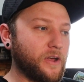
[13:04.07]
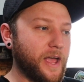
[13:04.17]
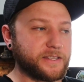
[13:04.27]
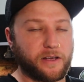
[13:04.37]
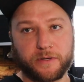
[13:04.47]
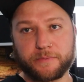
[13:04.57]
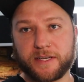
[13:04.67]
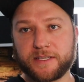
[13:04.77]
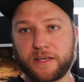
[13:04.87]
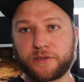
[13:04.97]
know, as I was
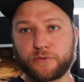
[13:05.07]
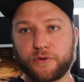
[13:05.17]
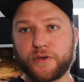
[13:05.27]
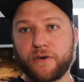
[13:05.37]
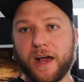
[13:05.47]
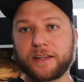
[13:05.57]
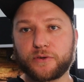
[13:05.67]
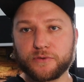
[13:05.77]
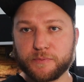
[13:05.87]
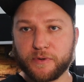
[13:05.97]
mixing it through, there are
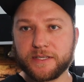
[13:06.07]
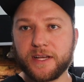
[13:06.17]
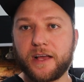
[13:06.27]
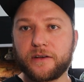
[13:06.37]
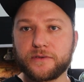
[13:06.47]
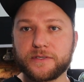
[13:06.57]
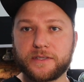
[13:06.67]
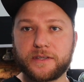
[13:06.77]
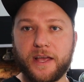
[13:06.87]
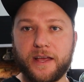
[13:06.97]
little springtails and,